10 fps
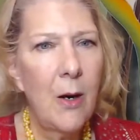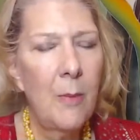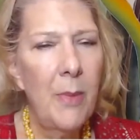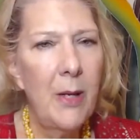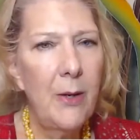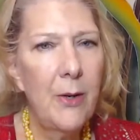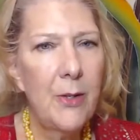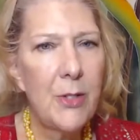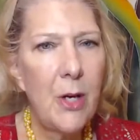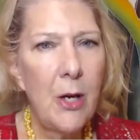Are
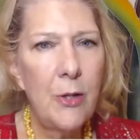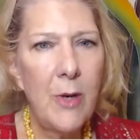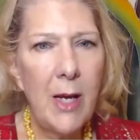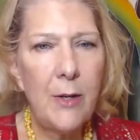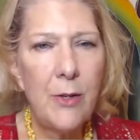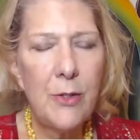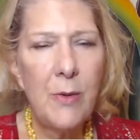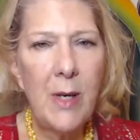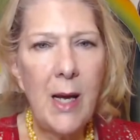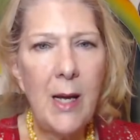builders,
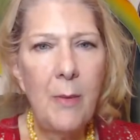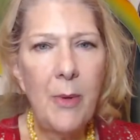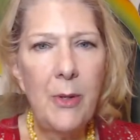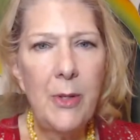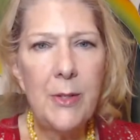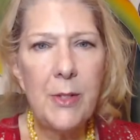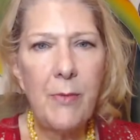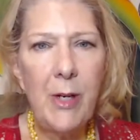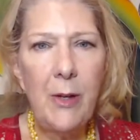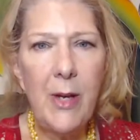contractors reliable? Does
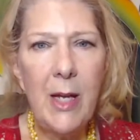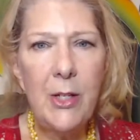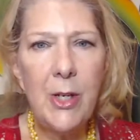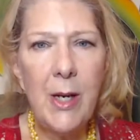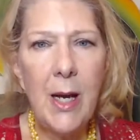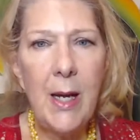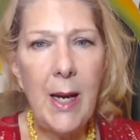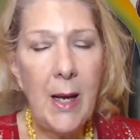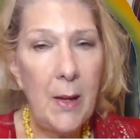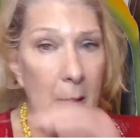the relocation
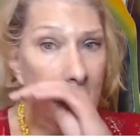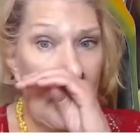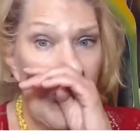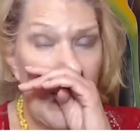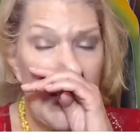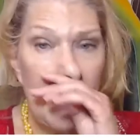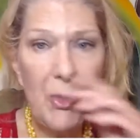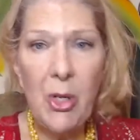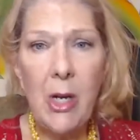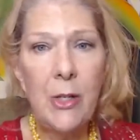guide outline
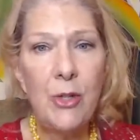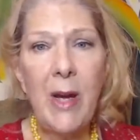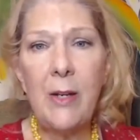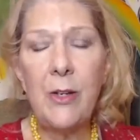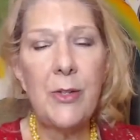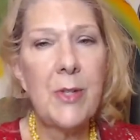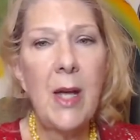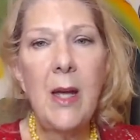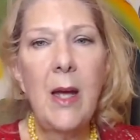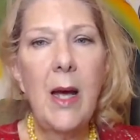possible
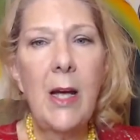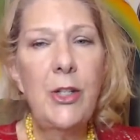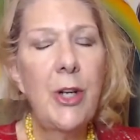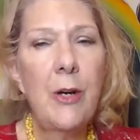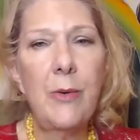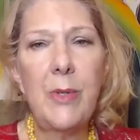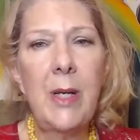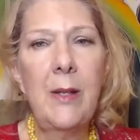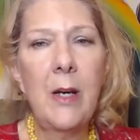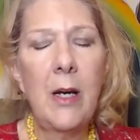contractors? I don't.
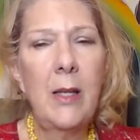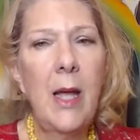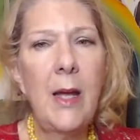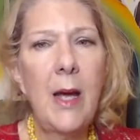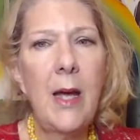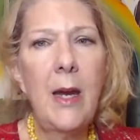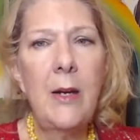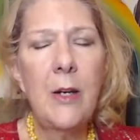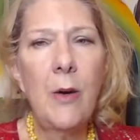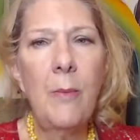In the online guide,
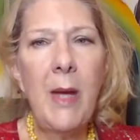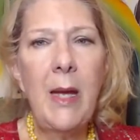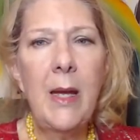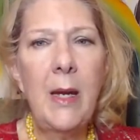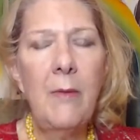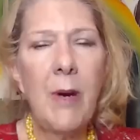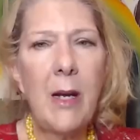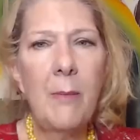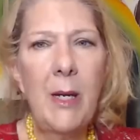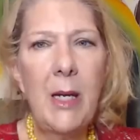I don't make any
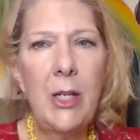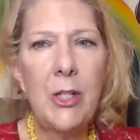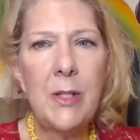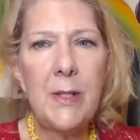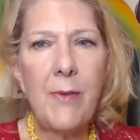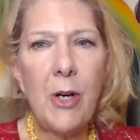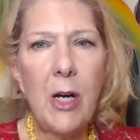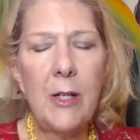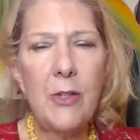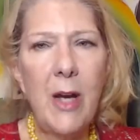recommendations for
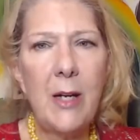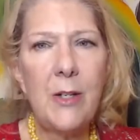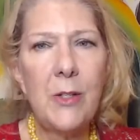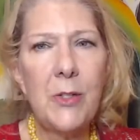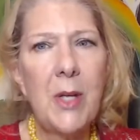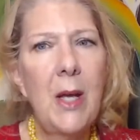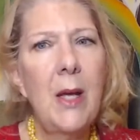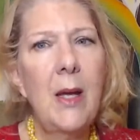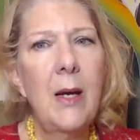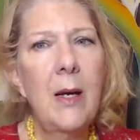contractors.
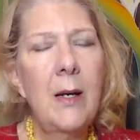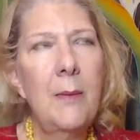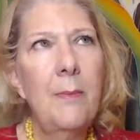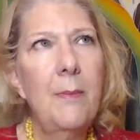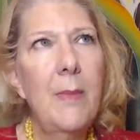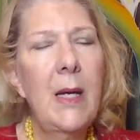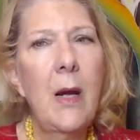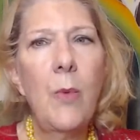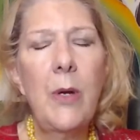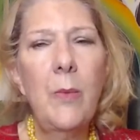And
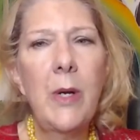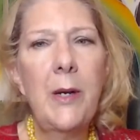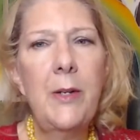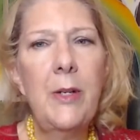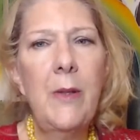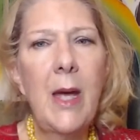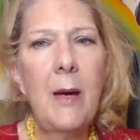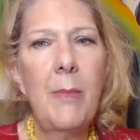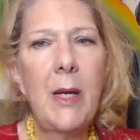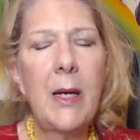I wouldn't want to do
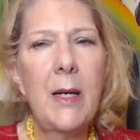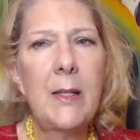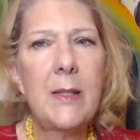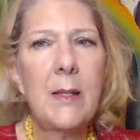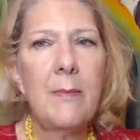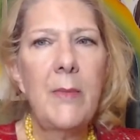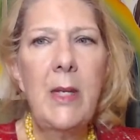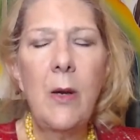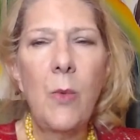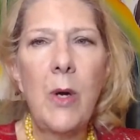that because,
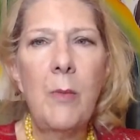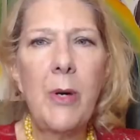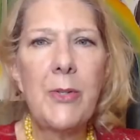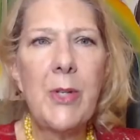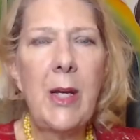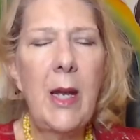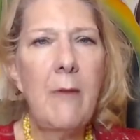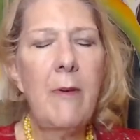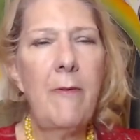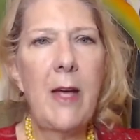you know, one person could
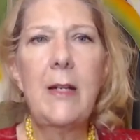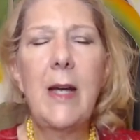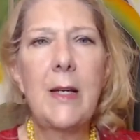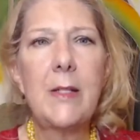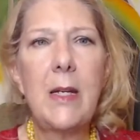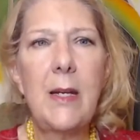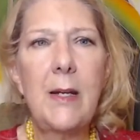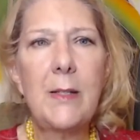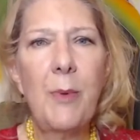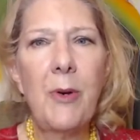have a fantastic
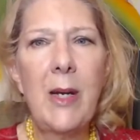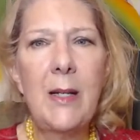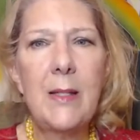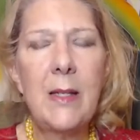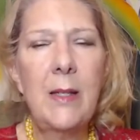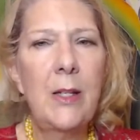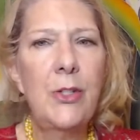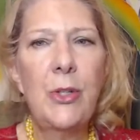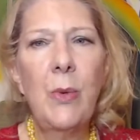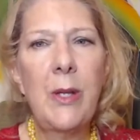experience and
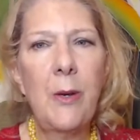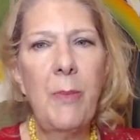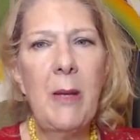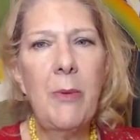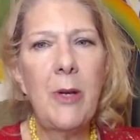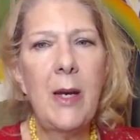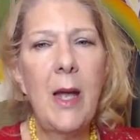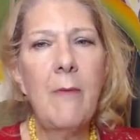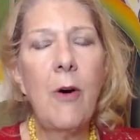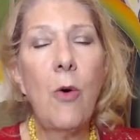then two other people
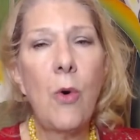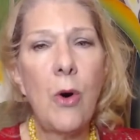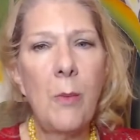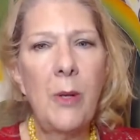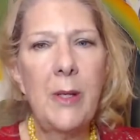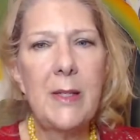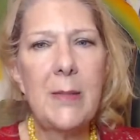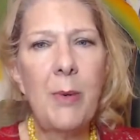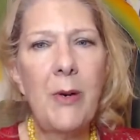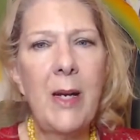can have a horrible
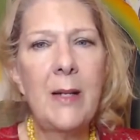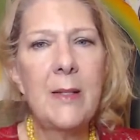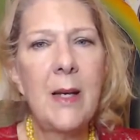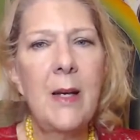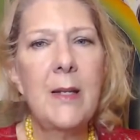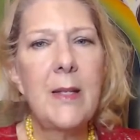experience.